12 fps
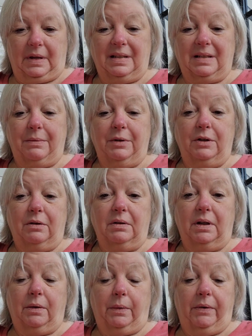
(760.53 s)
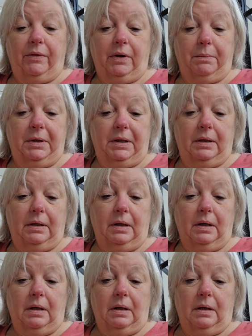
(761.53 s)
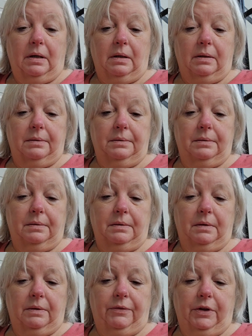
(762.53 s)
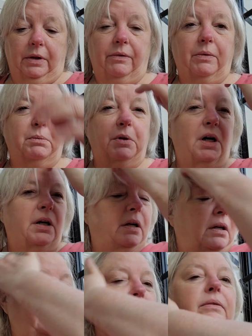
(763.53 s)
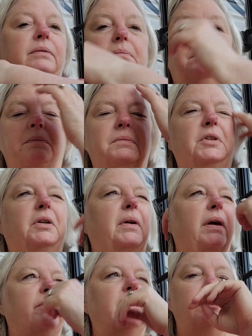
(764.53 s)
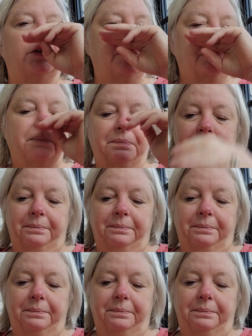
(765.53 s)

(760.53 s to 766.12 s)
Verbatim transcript: Because I really don't like weaving them in. If you leave them long enough, you don't have an issue.